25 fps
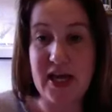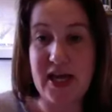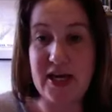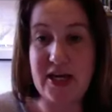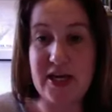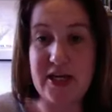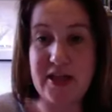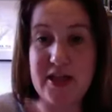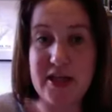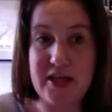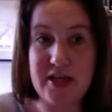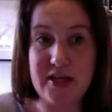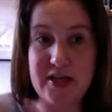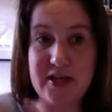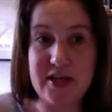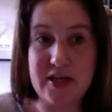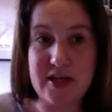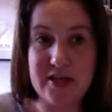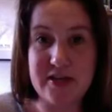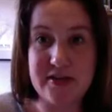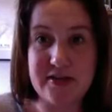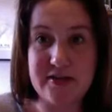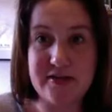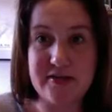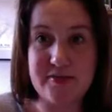And I think
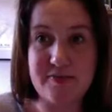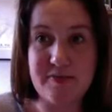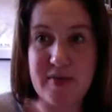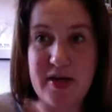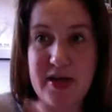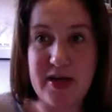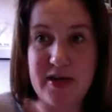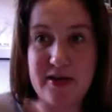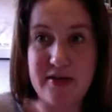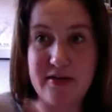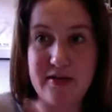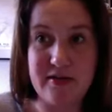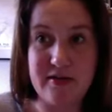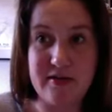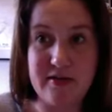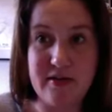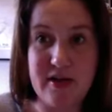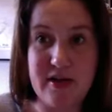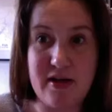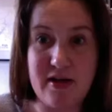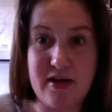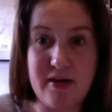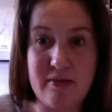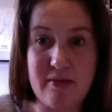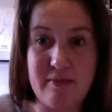that's been
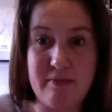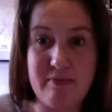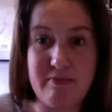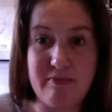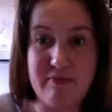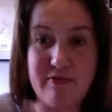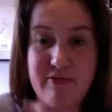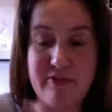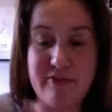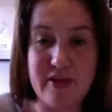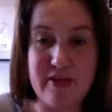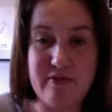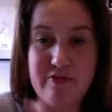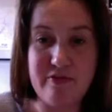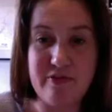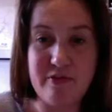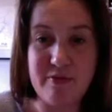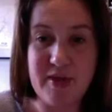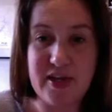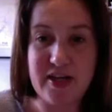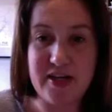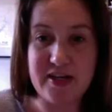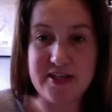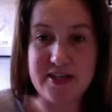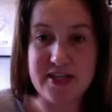um, fun for
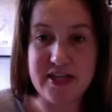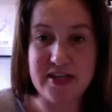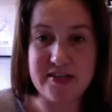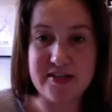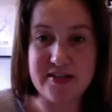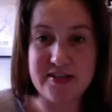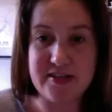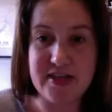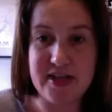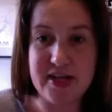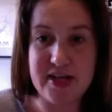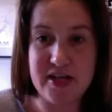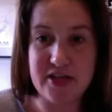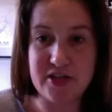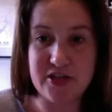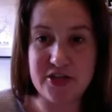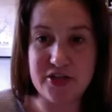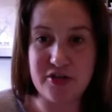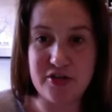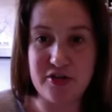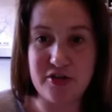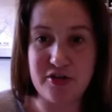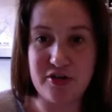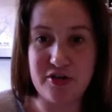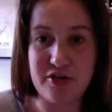me to test out
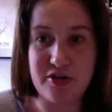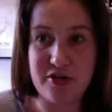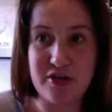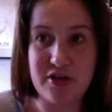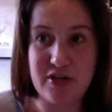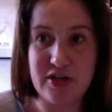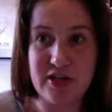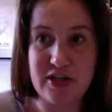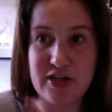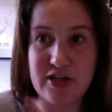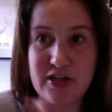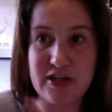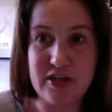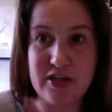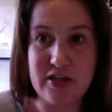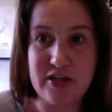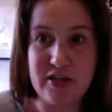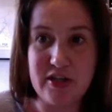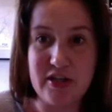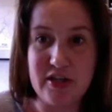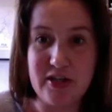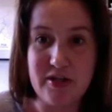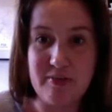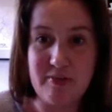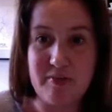too,
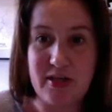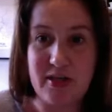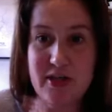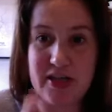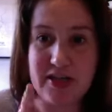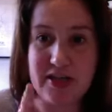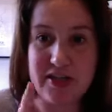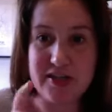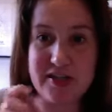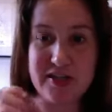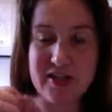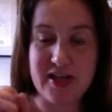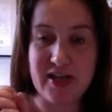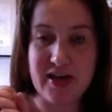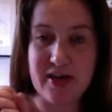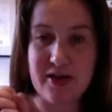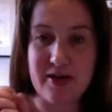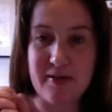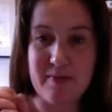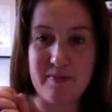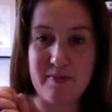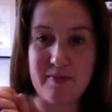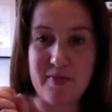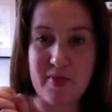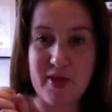because
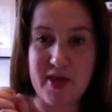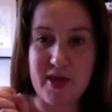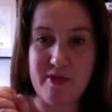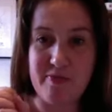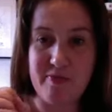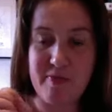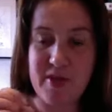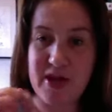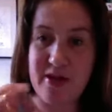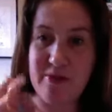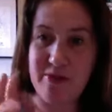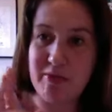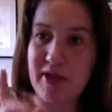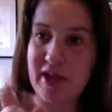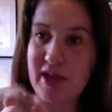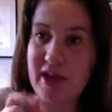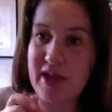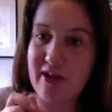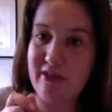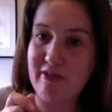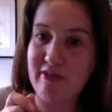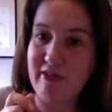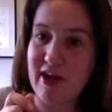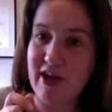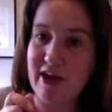um, I've been
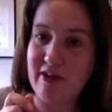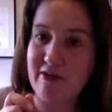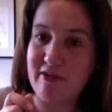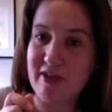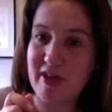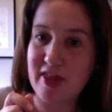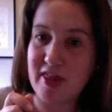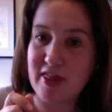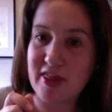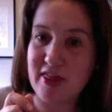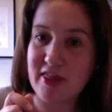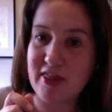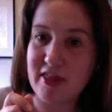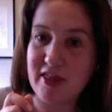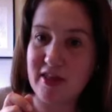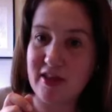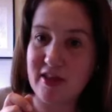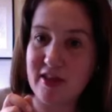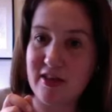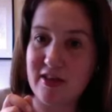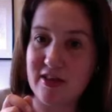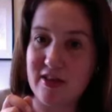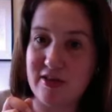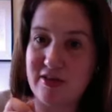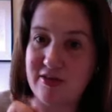playing around with
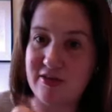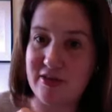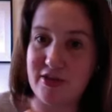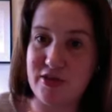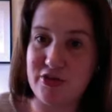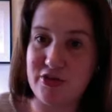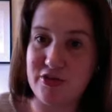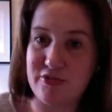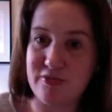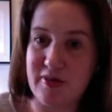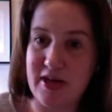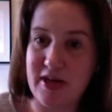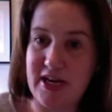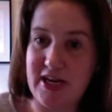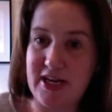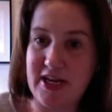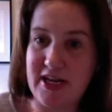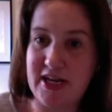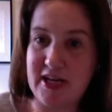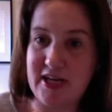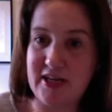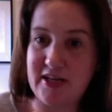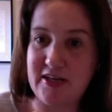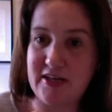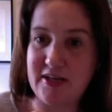the social
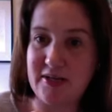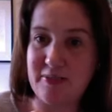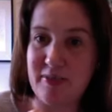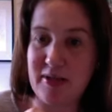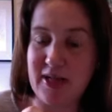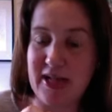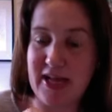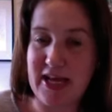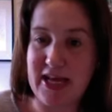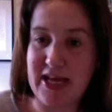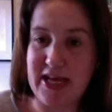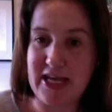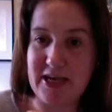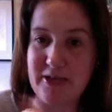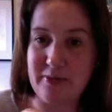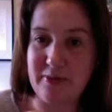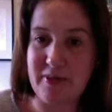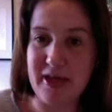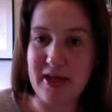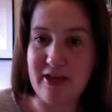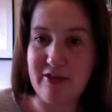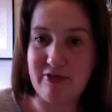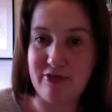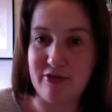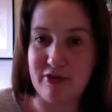media planning
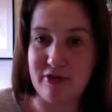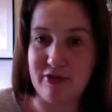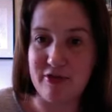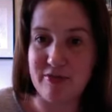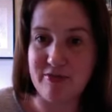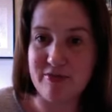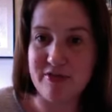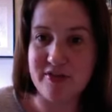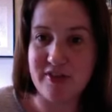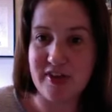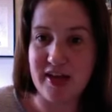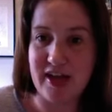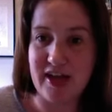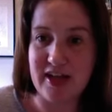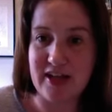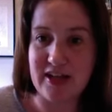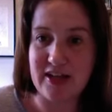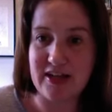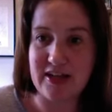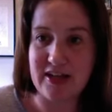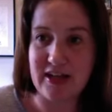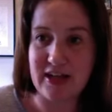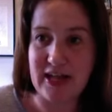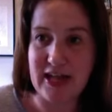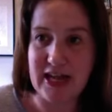platforms like
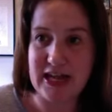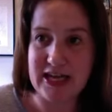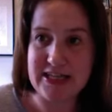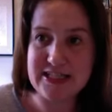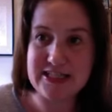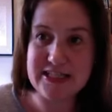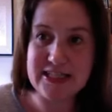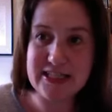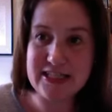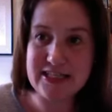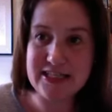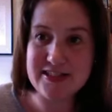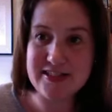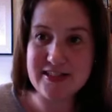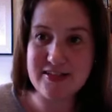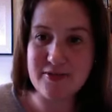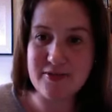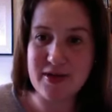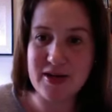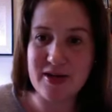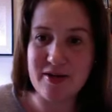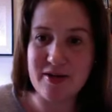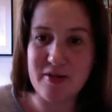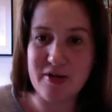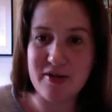Later is the
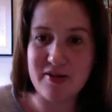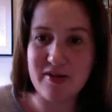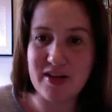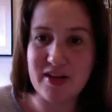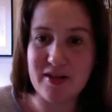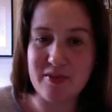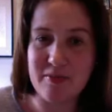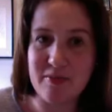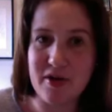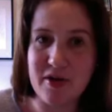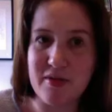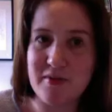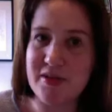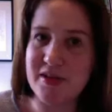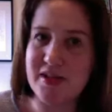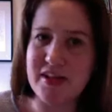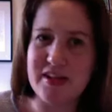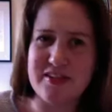one I'm using at the moment.